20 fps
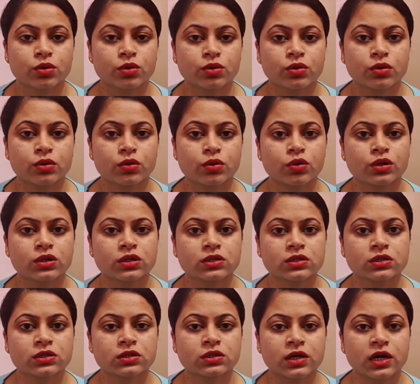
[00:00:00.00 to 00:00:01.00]
or
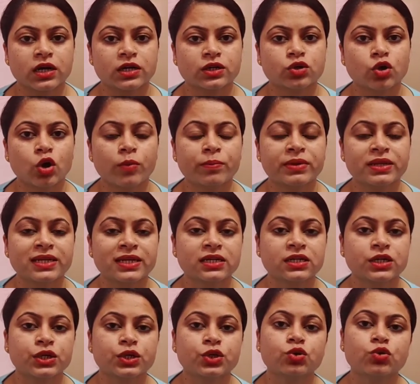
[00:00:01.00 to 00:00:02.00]
a
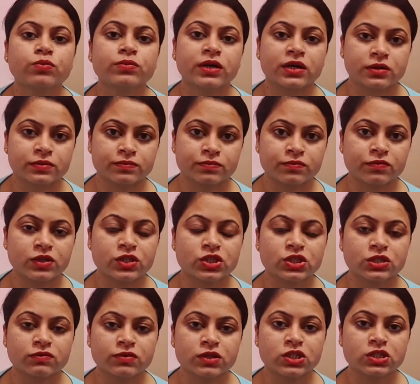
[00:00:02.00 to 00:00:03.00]
dominant humor, which
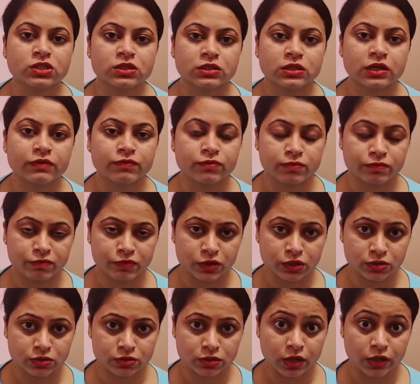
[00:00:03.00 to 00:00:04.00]

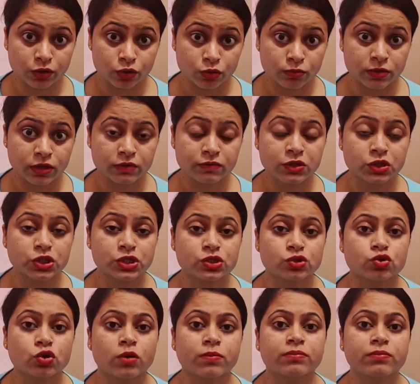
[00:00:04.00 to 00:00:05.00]
the humor which is
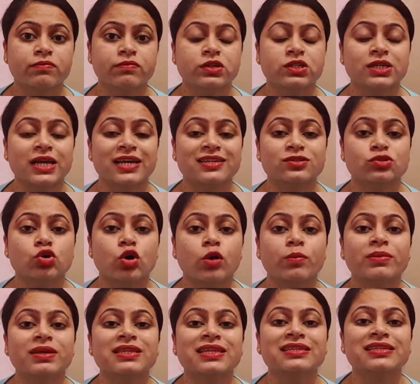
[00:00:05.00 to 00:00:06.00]
which has
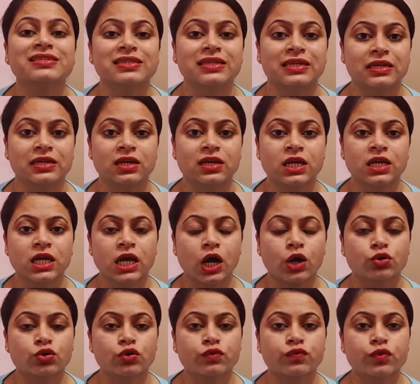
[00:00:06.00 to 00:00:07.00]
dominancy
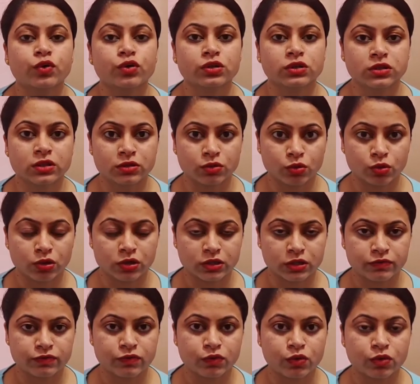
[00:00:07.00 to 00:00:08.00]
out of all
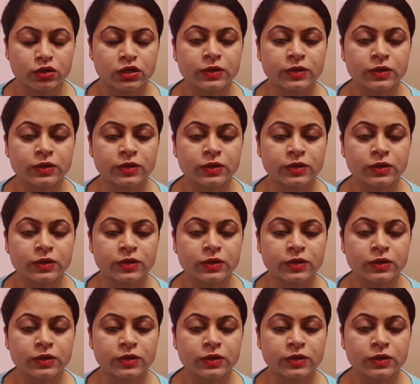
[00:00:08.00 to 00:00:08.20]
the four.